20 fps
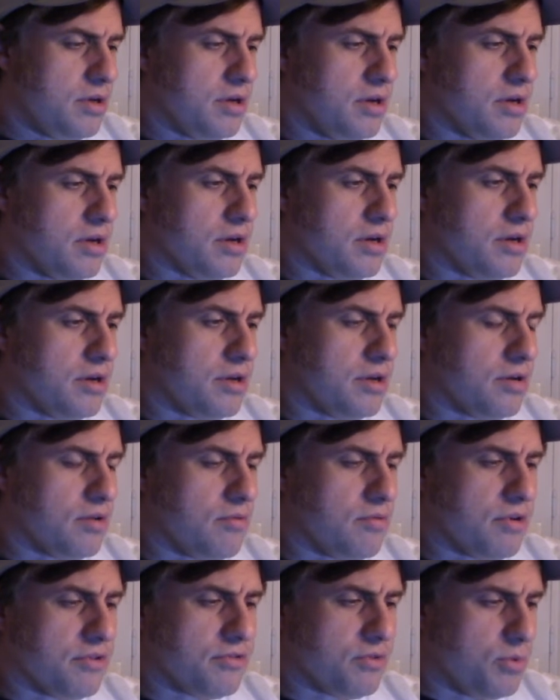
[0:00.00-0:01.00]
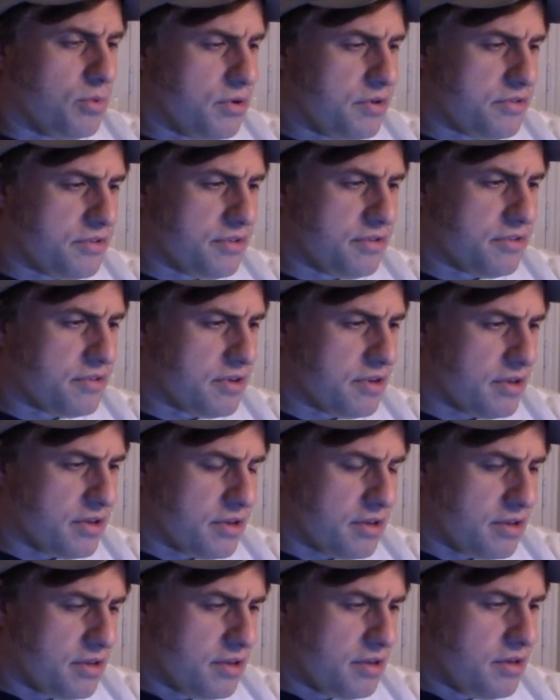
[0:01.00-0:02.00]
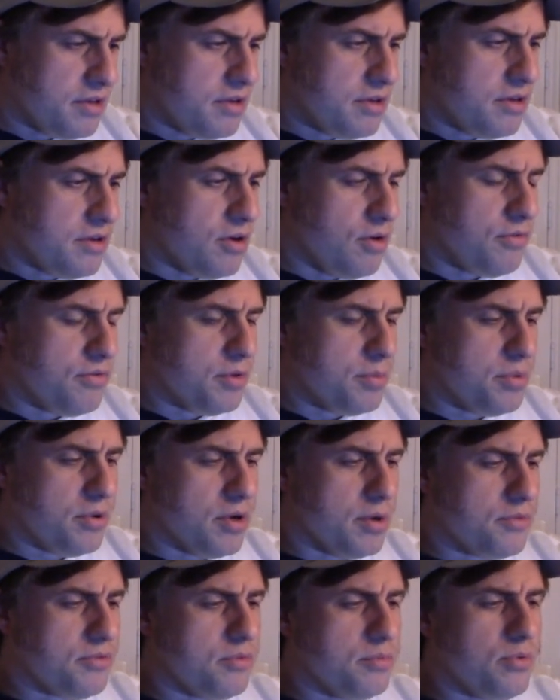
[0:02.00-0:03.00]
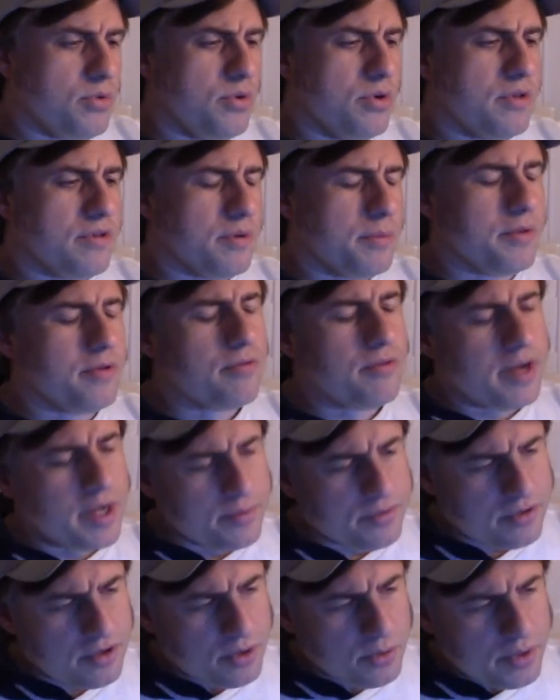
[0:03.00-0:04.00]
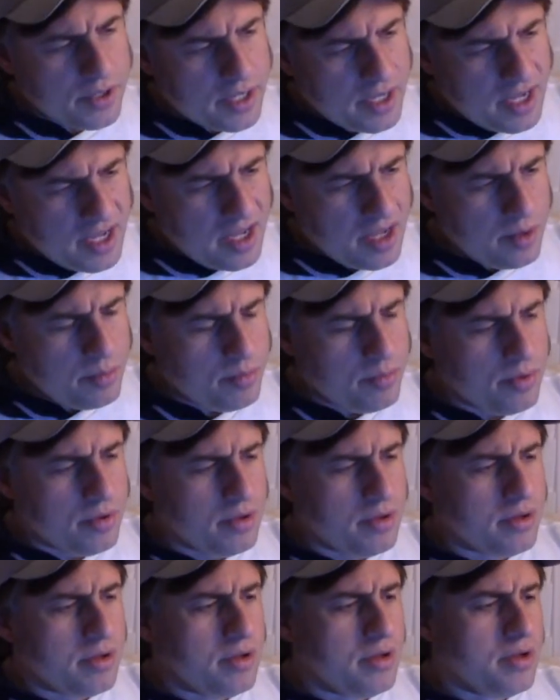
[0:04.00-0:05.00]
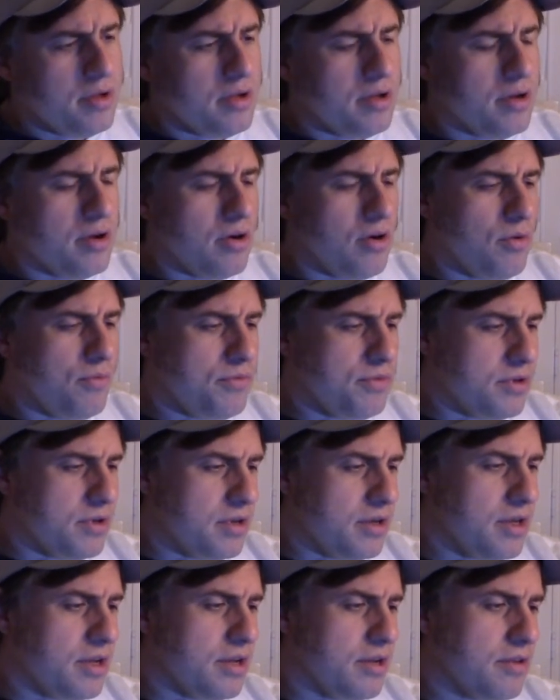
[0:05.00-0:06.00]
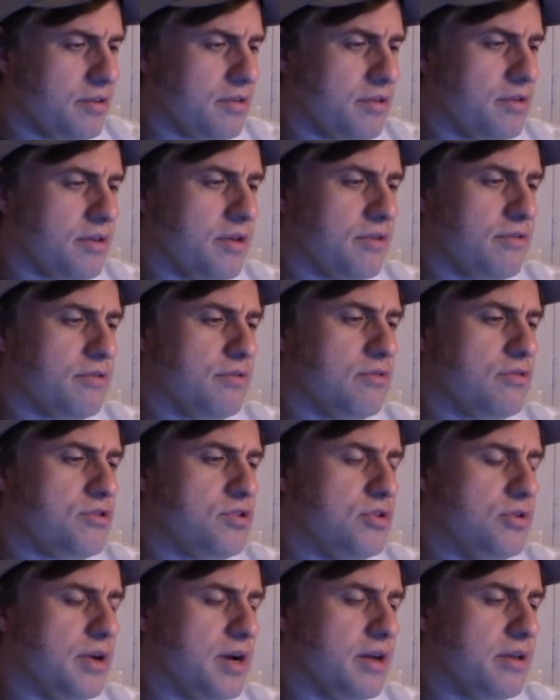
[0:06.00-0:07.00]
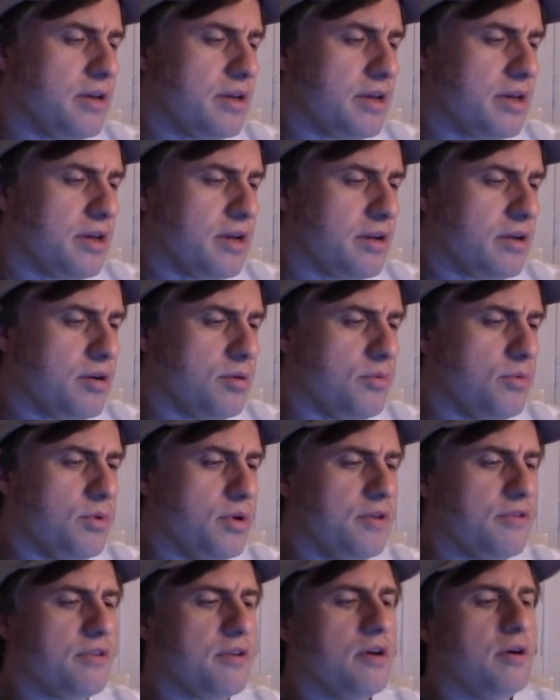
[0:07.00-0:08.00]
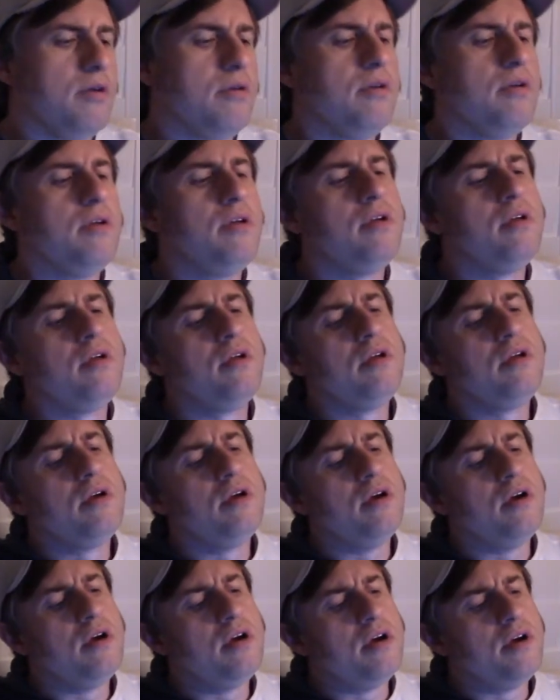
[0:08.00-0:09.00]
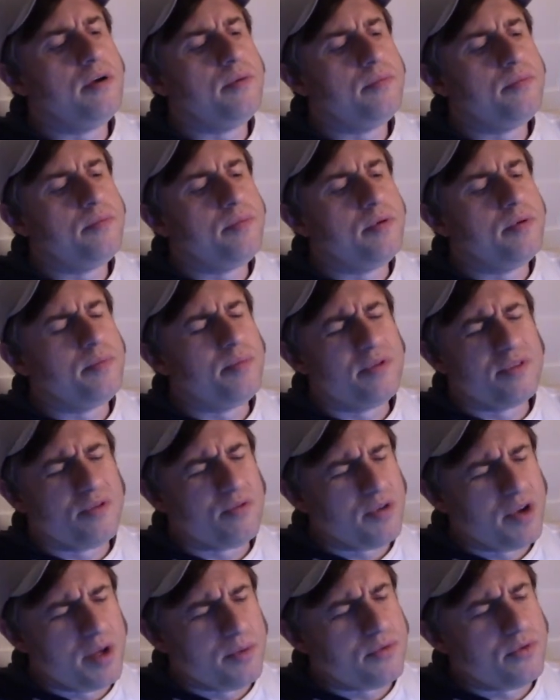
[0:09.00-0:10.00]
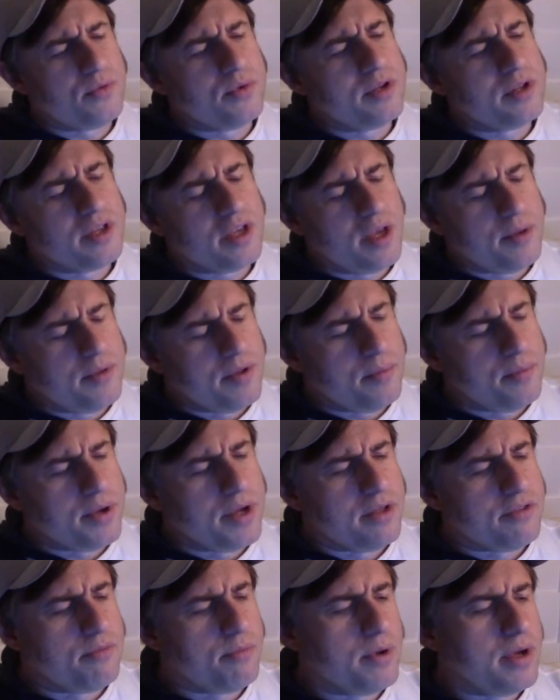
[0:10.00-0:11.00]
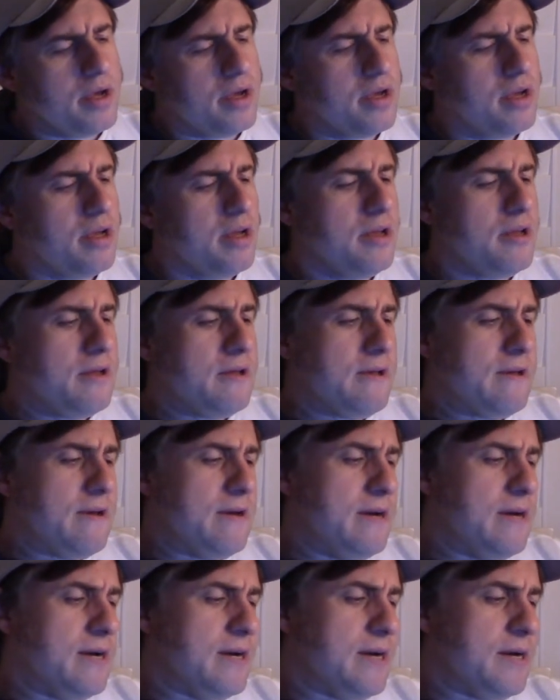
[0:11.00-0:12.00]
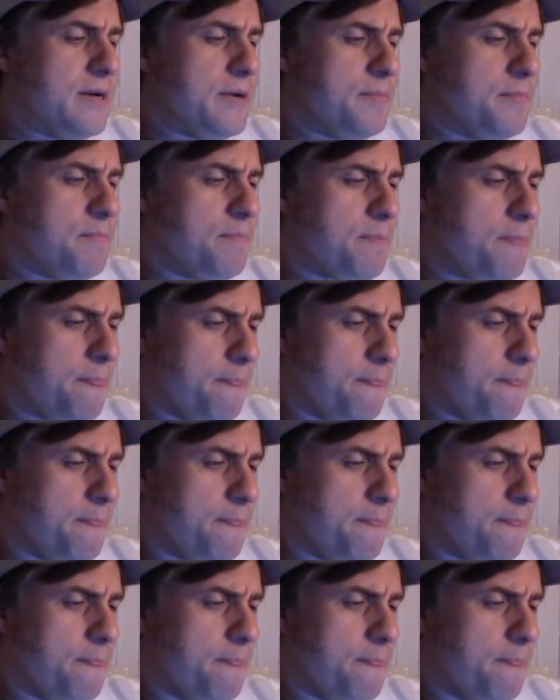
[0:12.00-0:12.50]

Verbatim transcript: Uh, you know, Russell Wilson's going to hopefully put up some points. I mean, the Rams are going to win a game, but, you know, hopefully you get another nice little shootout like I had a couple weeks ago. Um, but, but the Rams will win the game. They'll bounce back. Um,